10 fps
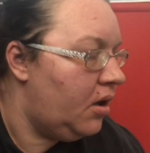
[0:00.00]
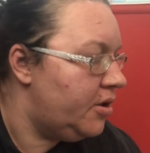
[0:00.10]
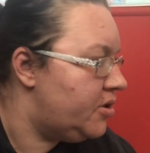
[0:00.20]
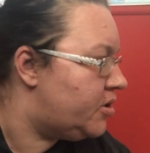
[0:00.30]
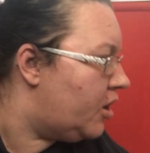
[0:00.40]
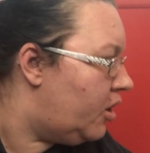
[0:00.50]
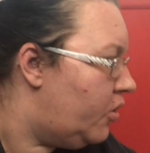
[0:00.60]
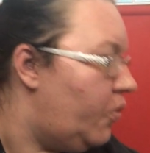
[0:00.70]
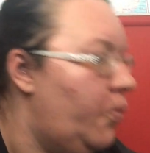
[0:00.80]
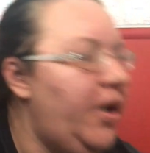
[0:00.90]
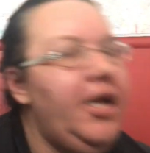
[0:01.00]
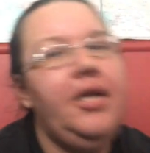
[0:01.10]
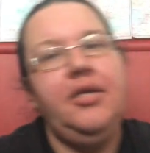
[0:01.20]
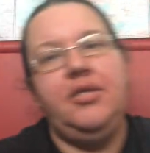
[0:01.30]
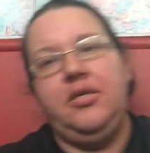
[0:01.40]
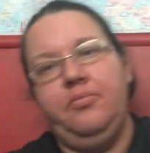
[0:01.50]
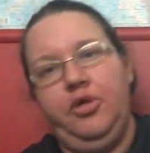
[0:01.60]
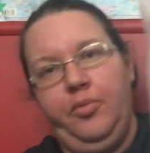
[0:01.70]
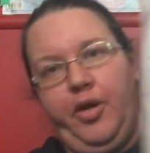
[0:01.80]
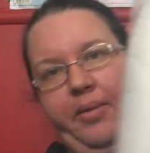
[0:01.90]
So we needed some
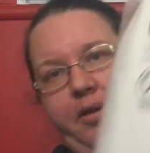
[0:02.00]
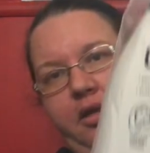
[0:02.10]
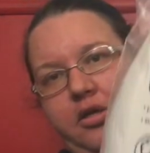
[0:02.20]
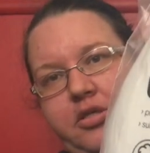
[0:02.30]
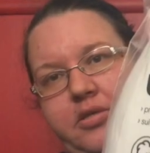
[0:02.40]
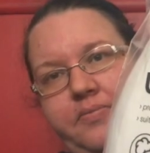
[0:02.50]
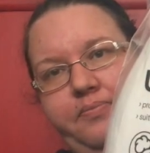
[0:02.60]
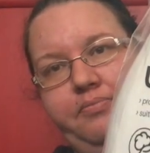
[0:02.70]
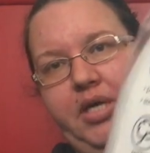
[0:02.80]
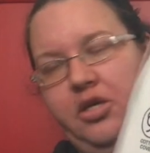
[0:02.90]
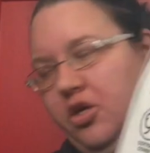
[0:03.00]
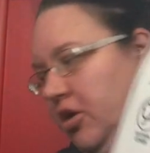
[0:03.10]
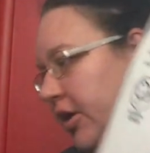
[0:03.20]
boomerang pillows. Me and Dirk